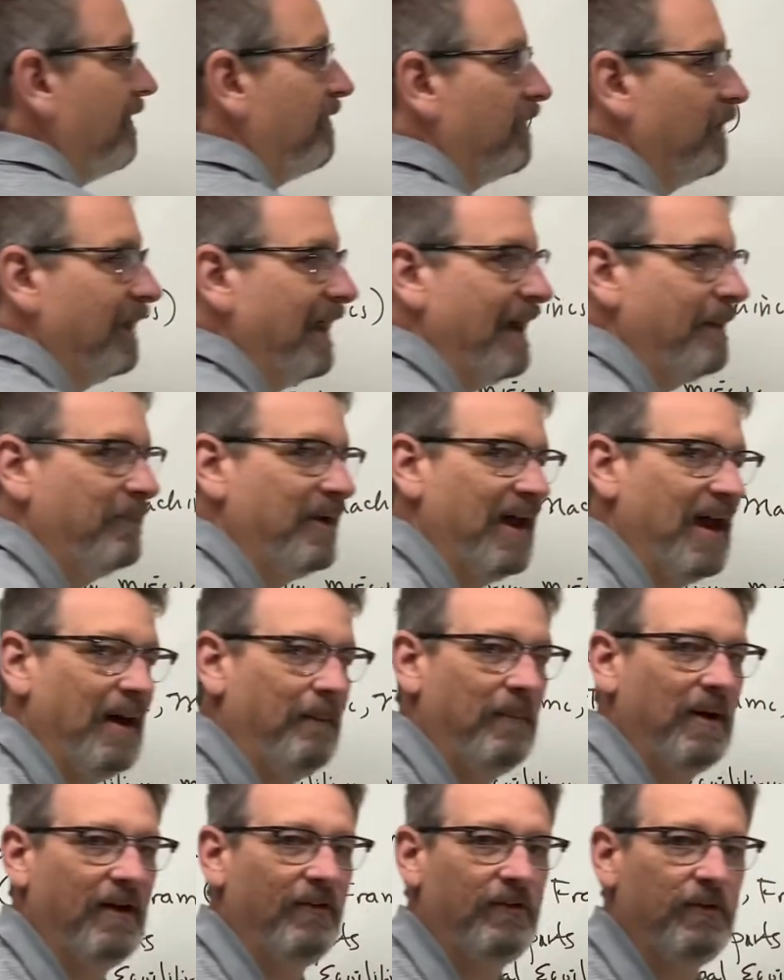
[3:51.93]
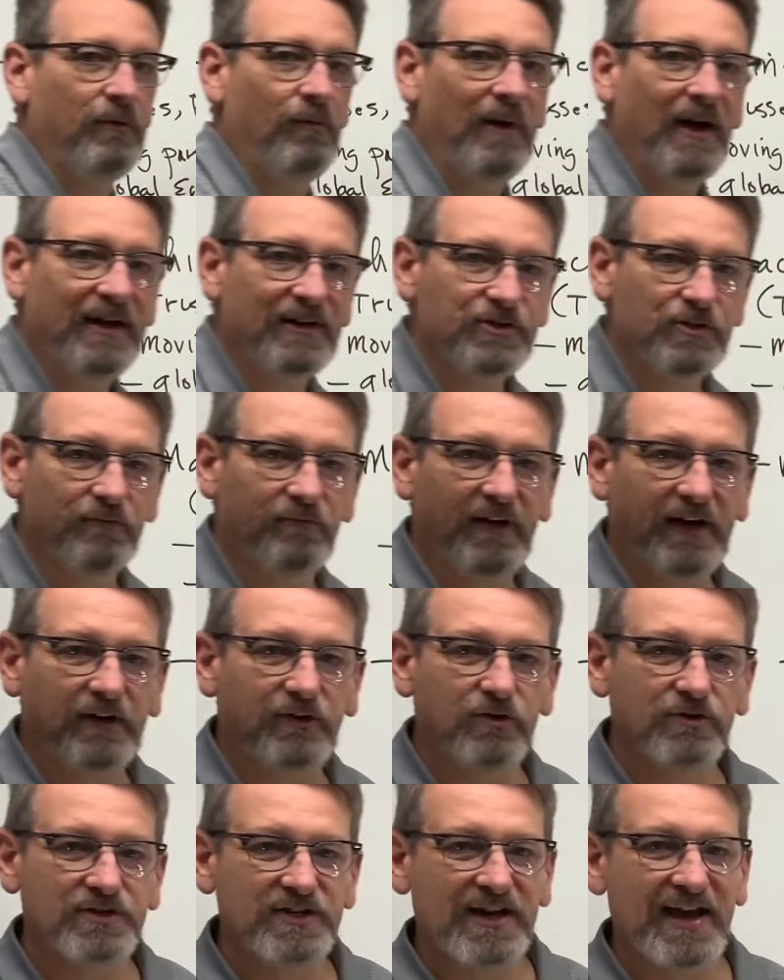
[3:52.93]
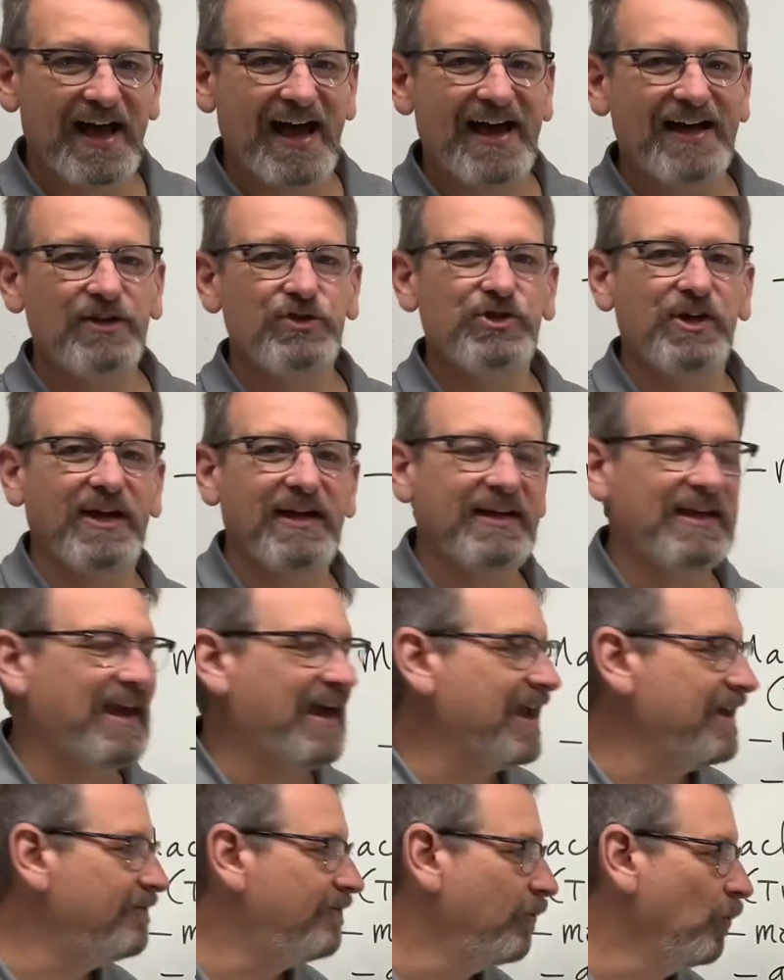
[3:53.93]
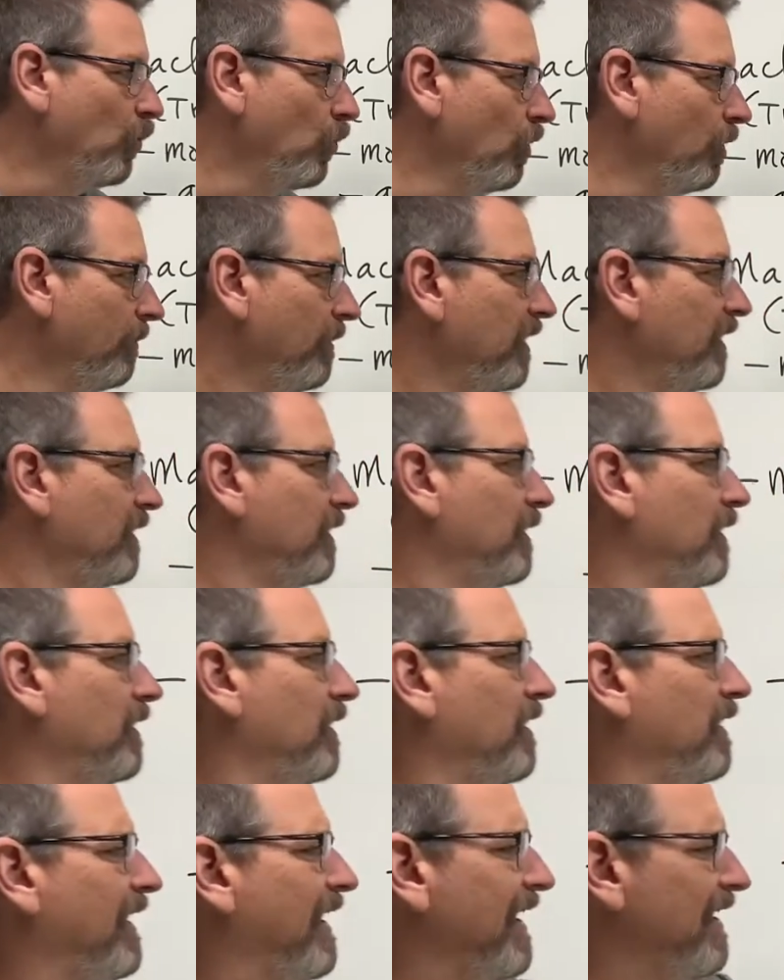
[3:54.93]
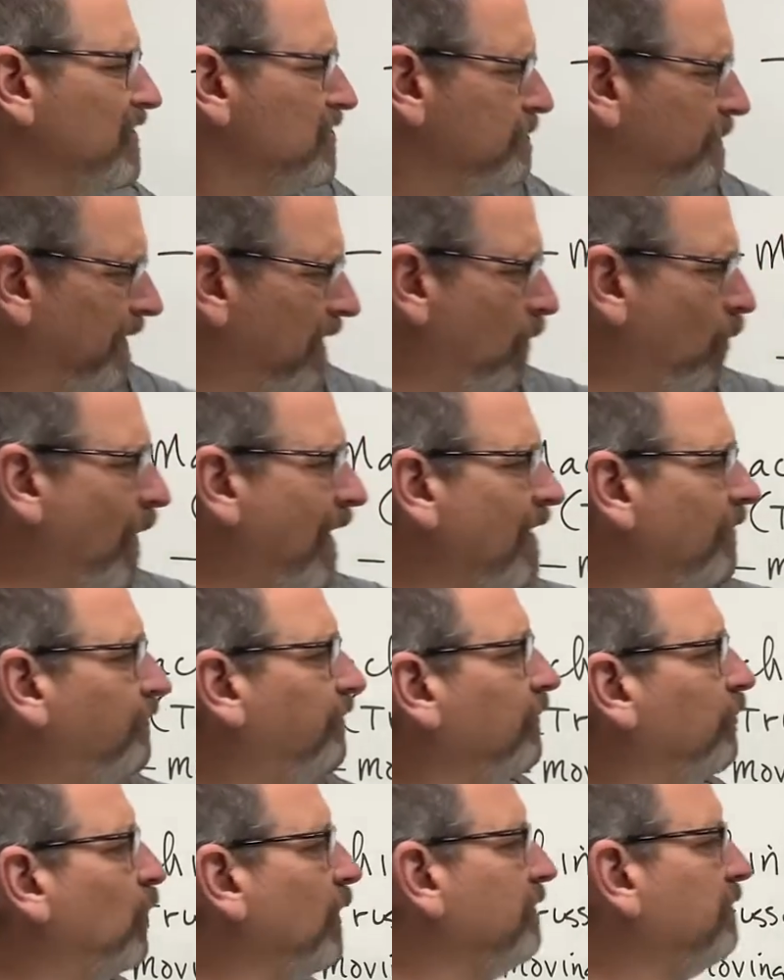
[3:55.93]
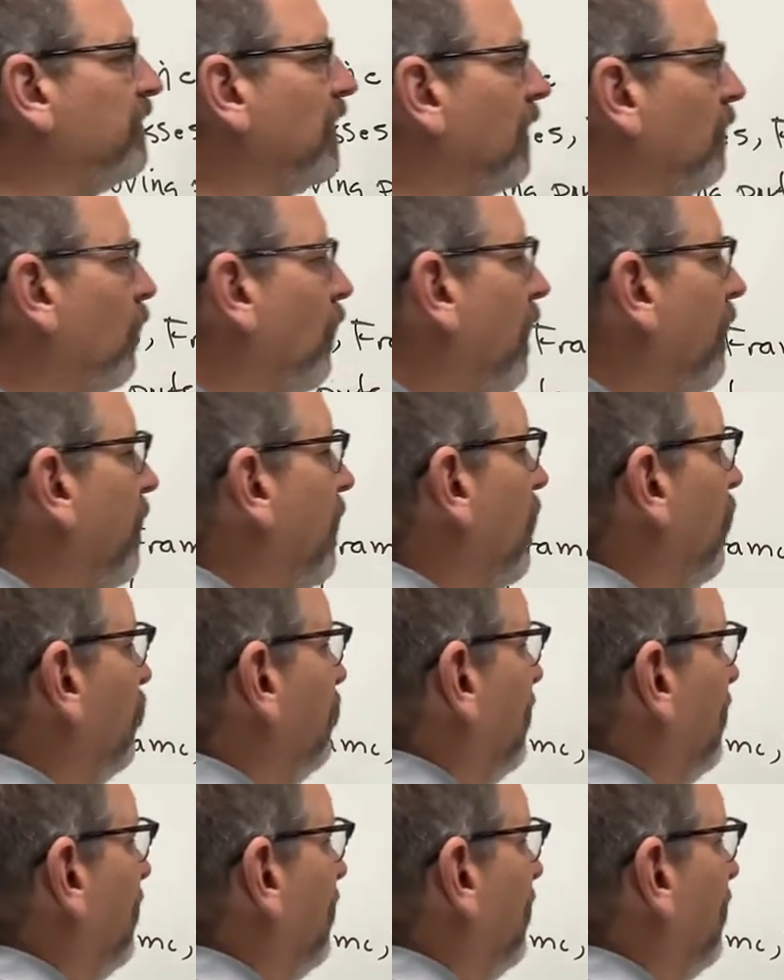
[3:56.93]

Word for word: The lambda hat method, write your vectors in IJK form. It's been a while since we've done one of those.